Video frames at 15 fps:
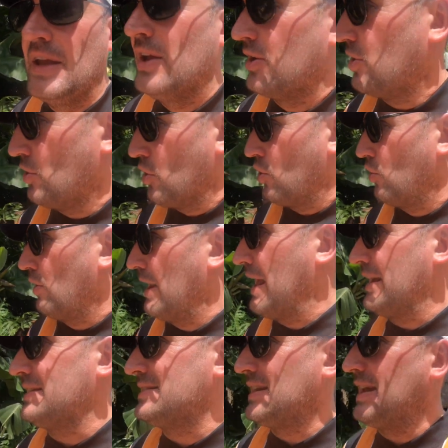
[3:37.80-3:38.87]
can all
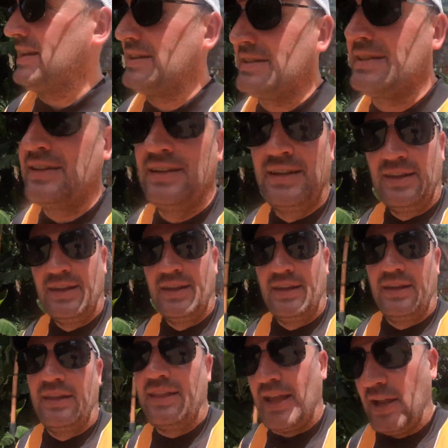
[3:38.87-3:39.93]
access
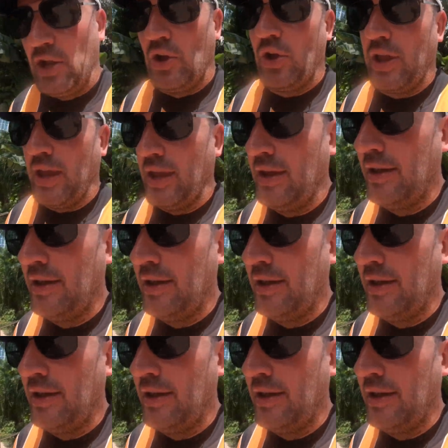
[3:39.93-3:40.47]
that locker.